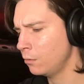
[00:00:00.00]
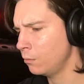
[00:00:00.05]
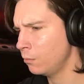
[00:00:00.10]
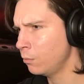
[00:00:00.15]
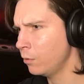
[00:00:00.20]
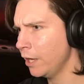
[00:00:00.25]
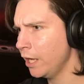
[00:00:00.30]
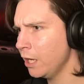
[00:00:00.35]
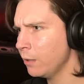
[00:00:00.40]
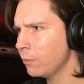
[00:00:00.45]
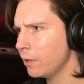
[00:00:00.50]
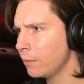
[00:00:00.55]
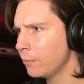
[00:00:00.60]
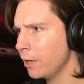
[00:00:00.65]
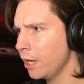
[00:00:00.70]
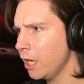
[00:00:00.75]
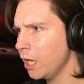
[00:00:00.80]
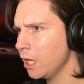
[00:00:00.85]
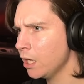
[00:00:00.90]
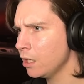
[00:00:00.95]

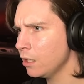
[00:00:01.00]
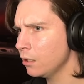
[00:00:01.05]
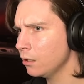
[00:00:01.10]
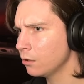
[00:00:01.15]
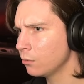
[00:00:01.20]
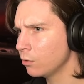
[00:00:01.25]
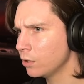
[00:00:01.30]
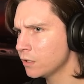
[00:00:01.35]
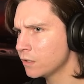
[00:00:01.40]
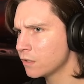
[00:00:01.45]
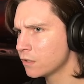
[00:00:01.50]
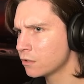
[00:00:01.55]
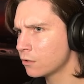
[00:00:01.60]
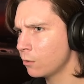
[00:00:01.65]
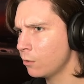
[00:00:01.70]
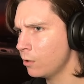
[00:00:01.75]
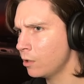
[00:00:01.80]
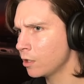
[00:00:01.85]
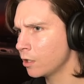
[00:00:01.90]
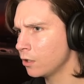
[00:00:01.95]
Wait. What is this
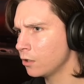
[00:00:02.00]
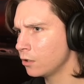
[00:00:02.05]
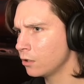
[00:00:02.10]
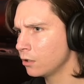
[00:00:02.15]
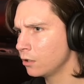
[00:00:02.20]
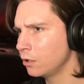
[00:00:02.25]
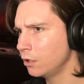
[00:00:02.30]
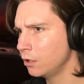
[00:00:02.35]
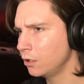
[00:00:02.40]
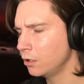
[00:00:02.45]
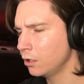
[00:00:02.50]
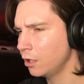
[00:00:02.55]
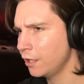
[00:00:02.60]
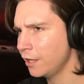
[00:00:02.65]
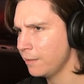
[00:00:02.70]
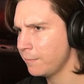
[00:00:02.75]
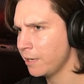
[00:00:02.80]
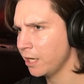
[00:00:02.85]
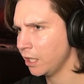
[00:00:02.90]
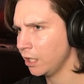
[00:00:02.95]
choreo? Are they
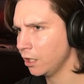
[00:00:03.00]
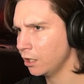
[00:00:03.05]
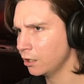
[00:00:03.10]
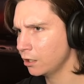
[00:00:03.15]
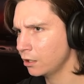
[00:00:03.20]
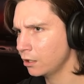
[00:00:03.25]
making